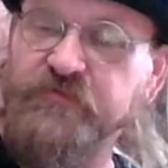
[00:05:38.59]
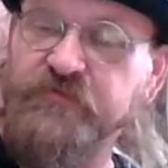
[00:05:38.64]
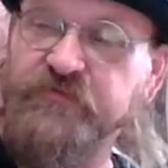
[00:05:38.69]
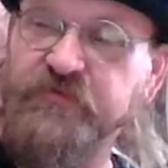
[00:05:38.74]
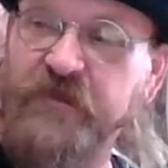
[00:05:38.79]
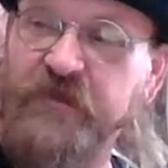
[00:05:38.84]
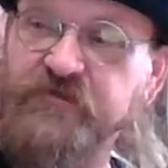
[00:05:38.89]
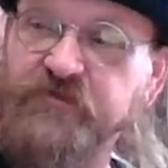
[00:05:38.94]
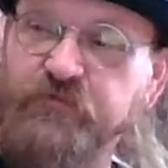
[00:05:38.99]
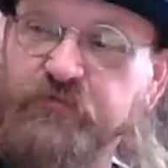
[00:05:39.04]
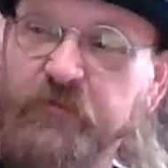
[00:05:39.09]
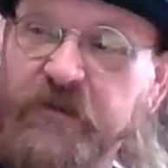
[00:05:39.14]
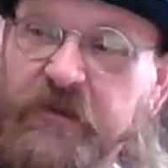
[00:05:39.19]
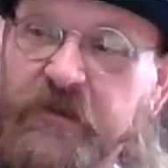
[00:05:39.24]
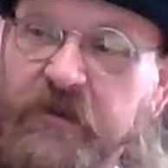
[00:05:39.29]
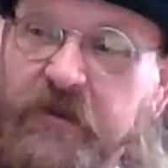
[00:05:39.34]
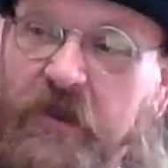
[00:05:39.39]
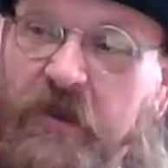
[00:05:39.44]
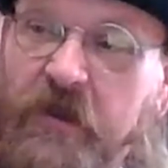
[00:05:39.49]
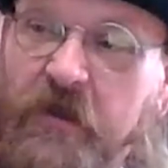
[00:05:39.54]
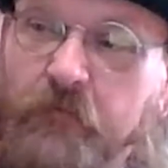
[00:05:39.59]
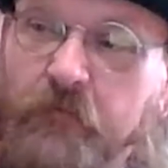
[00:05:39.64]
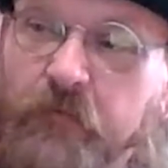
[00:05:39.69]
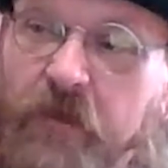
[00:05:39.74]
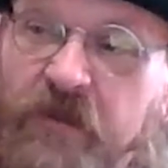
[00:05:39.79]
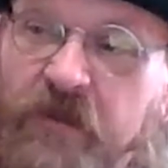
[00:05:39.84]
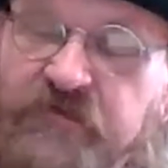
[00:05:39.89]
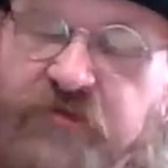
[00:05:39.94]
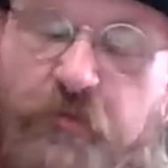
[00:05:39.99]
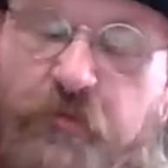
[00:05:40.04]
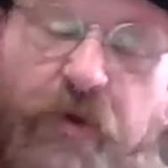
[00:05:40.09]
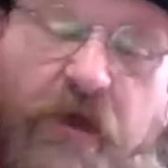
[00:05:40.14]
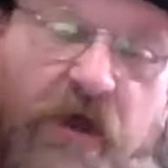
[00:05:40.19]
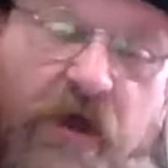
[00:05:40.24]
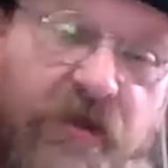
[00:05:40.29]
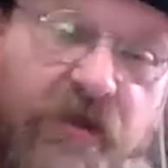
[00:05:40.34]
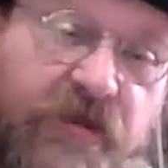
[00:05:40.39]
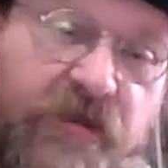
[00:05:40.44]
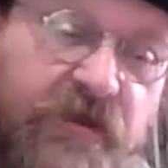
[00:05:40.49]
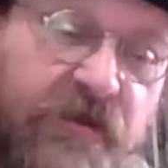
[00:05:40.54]
sets me up as a
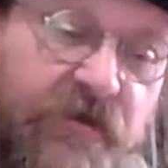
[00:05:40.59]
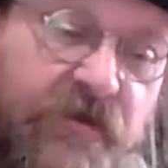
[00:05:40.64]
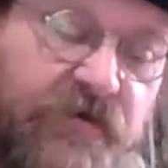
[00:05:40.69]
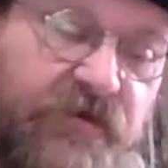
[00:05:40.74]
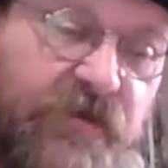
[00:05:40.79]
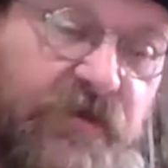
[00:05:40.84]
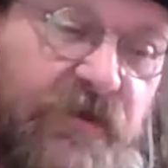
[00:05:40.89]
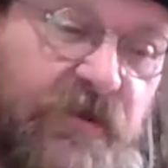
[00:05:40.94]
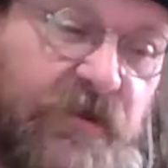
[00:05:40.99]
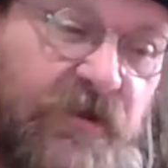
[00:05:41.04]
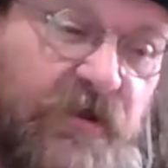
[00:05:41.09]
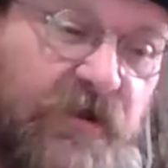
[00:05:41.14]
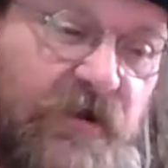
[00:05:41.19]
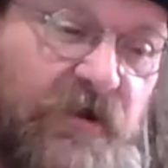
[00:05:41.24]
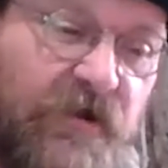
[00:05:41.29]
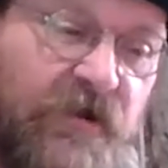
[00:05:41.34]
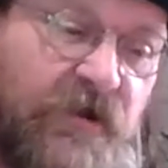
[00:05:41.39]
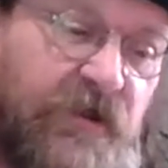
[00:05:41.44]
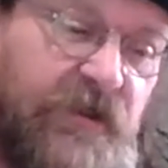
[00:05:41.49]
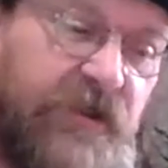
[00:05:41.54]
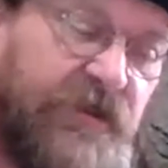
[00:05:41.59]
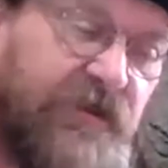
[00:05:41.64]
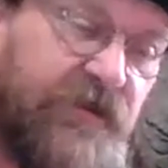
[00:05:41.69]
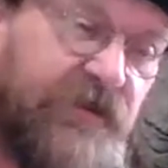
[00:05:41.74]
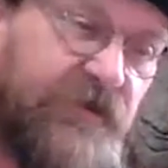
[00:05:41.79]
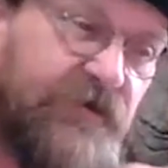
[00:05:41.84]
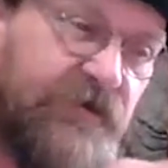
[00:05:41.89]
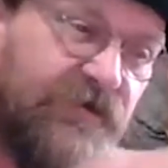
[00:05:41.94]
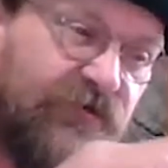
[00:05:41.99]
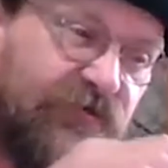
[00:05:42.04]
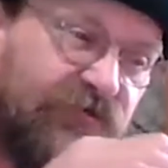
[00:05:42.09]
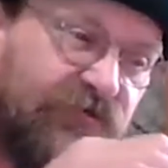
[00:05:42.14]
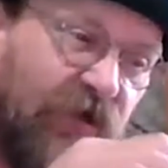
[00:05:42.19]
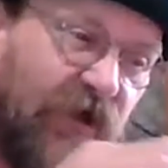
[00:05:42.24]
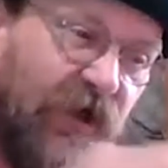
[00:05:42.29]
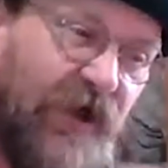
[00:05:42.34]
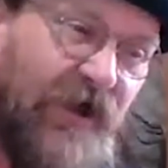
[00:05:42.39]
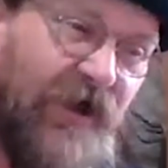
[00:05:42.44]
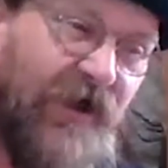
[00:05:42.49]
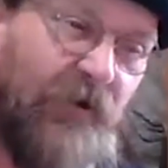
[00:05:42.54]
pothead is
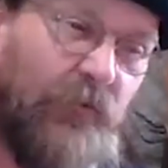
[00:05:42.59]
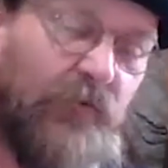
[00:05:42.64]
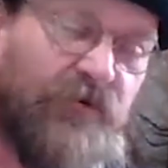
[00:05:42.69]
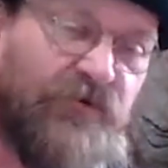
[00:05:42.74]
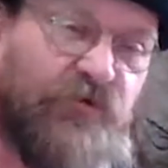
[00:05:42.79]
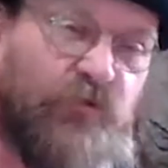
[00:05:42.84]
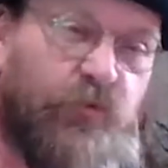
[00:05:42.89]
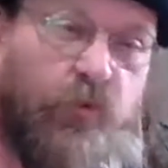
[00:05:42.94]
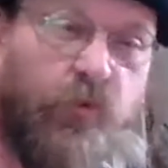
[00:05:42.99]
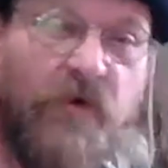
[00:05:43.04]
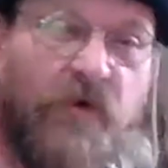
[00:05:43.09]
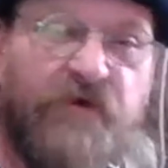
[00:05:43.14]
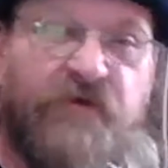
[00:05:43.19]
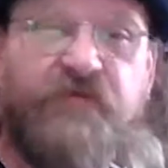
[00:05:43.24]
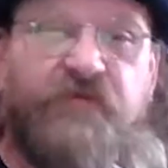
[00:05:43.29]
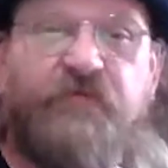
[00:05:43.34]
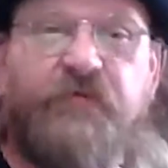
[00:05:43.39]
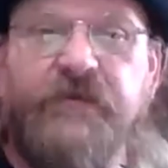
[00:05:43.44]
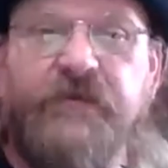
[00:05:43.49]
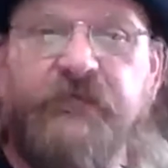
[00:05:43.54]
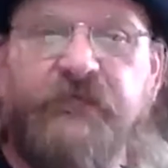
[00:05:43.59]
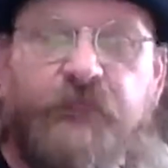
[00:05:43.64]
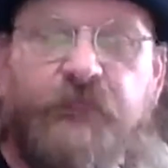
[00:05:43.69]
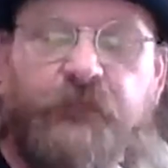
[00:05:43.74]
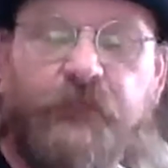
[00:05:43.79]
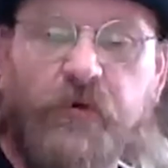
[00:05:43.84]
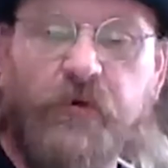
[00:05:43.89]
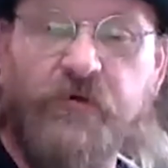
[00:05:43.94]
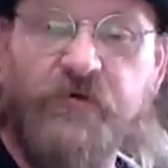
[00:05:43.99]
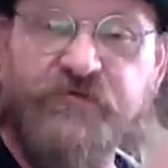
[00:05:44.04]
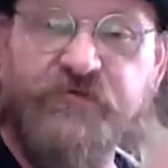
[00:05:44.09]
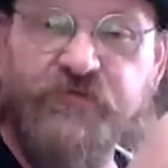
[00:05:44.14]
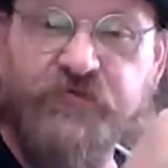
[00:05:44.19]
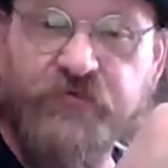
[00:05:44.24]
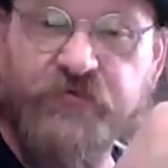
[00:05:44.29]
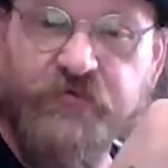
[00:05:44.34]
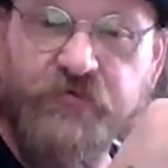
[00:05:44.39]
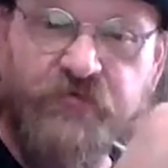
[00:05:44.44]
I was one of the first